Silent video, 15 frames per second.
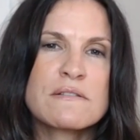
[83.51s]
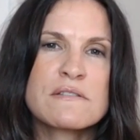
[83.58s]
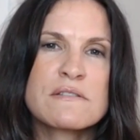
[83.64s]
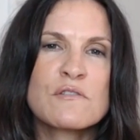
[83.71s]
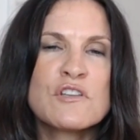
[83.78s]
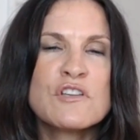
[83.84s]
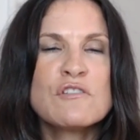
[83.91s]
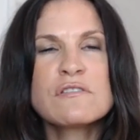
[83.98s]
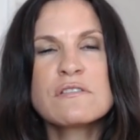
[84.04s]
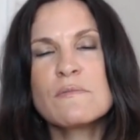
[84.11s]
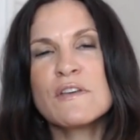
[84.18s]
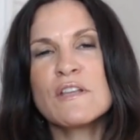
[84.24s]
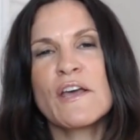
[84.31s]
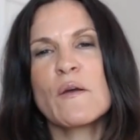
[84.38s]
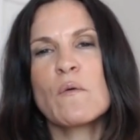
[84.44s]
So it used to
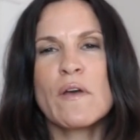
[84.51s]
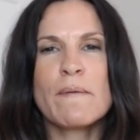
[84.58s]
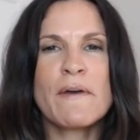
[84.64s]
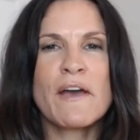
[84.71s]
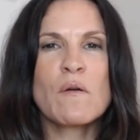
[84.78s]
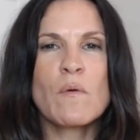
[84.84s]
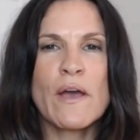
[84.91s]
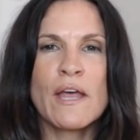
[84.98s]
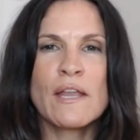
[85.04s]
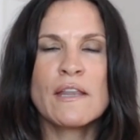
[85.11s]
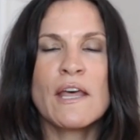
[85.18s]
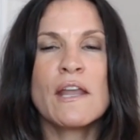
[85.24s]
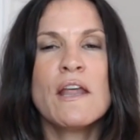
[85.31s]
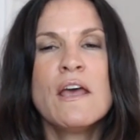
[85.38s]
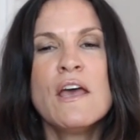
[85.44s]
be like way back when
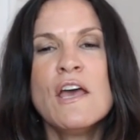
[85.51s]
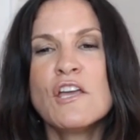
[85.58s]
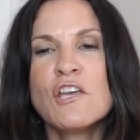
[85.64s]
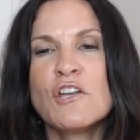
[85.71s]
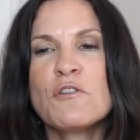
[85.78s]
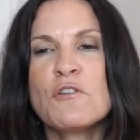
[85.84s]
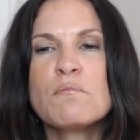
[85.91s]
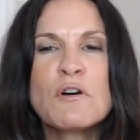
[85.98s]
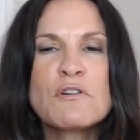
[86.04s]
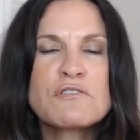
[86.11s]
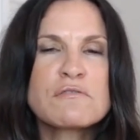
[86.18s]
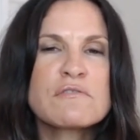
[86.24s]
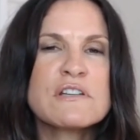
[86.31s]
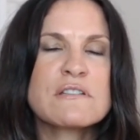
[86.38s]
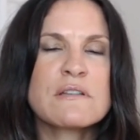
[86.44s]
that, the
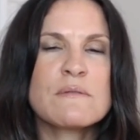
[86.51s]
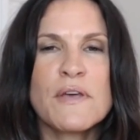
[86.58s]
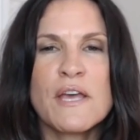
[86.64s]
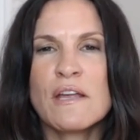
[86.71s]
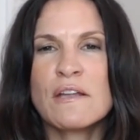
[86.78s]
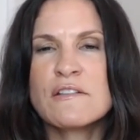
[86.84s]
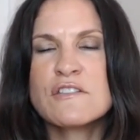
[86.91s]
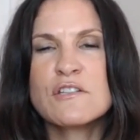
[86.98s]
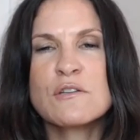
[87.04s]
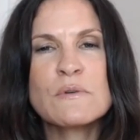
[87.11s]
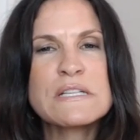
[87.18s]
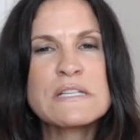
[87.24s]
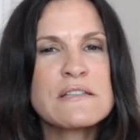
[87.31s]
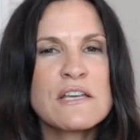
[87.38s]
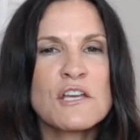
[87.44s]
most recent pins you
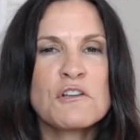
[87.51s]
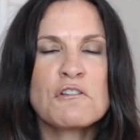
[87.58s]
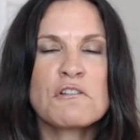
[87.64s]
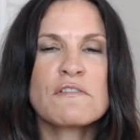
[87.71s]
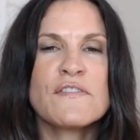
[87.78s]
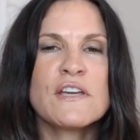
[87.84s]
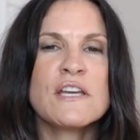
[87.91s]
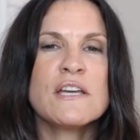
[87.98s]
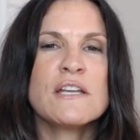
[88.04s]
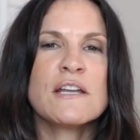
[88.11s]
would see in your feed.